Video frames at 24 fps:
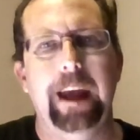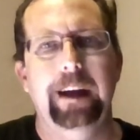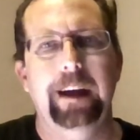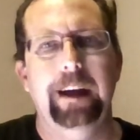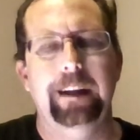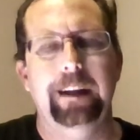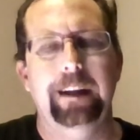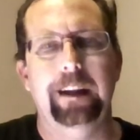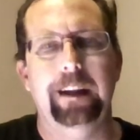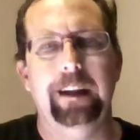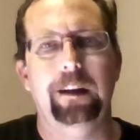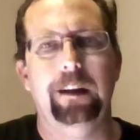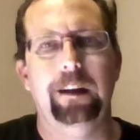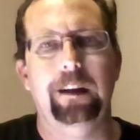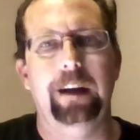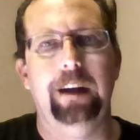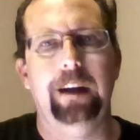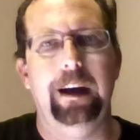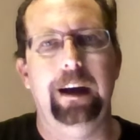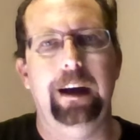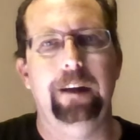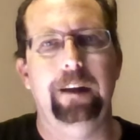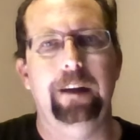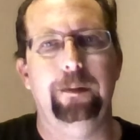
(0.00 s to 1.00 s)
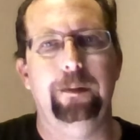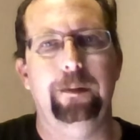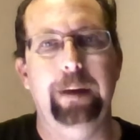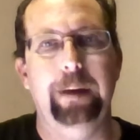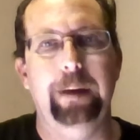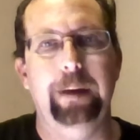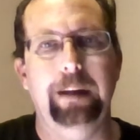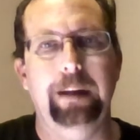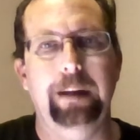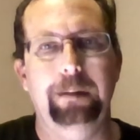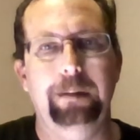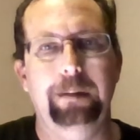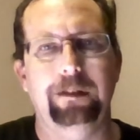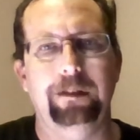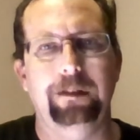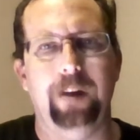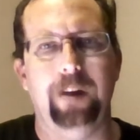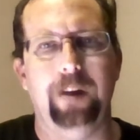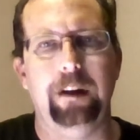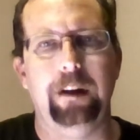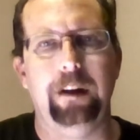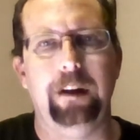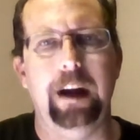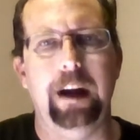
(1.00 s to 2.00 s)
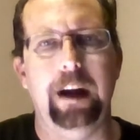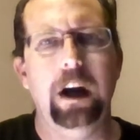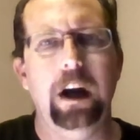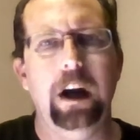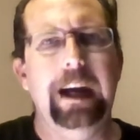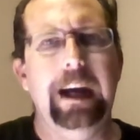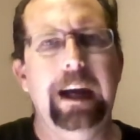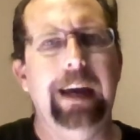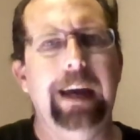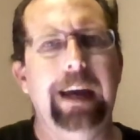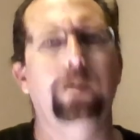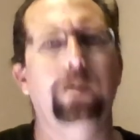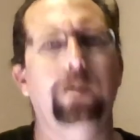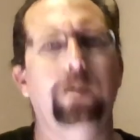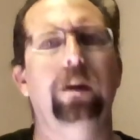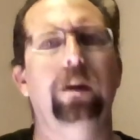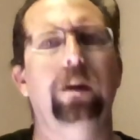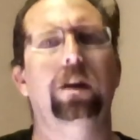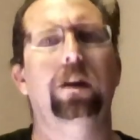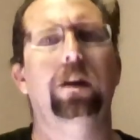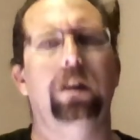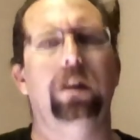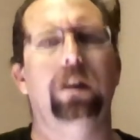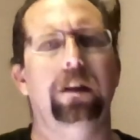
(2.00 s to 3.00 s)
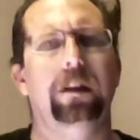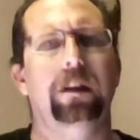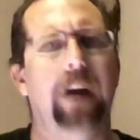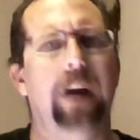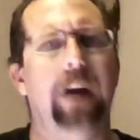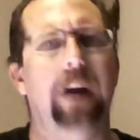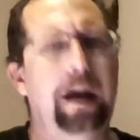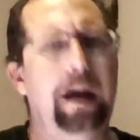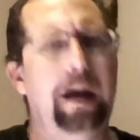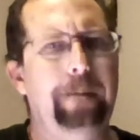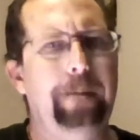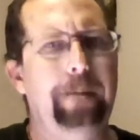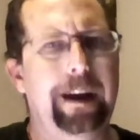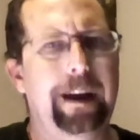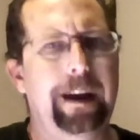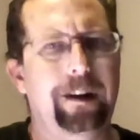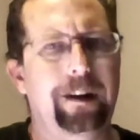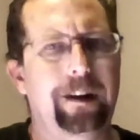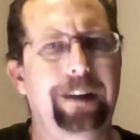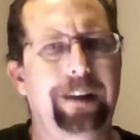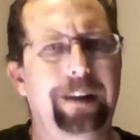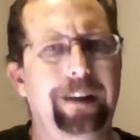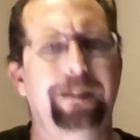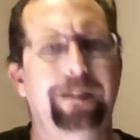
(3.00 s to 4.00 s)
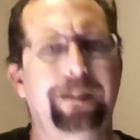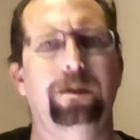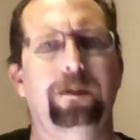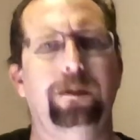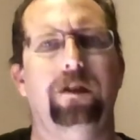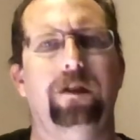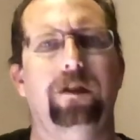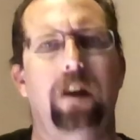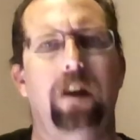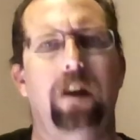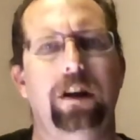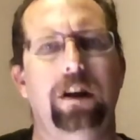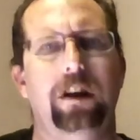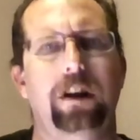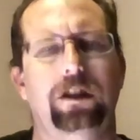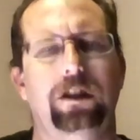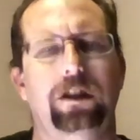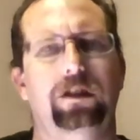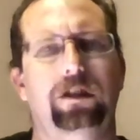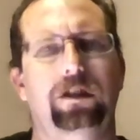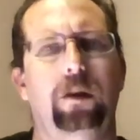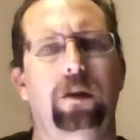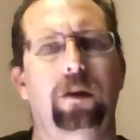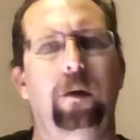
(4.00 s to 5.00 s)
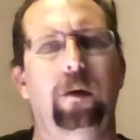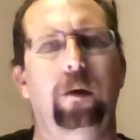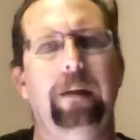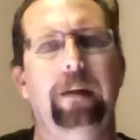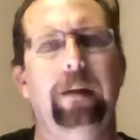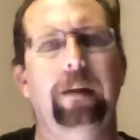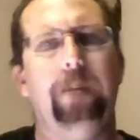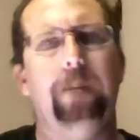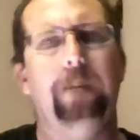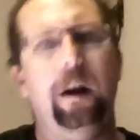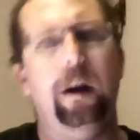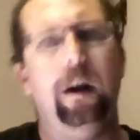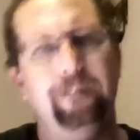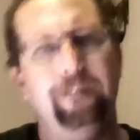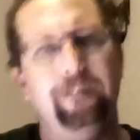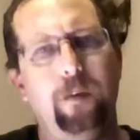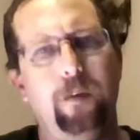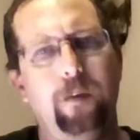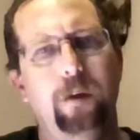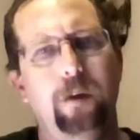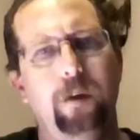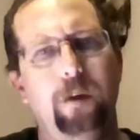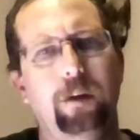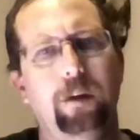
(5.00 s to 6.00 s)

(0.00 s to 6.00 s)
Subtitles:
3D piece of art there. It would look a lot better if it was larger. So in part 4, we're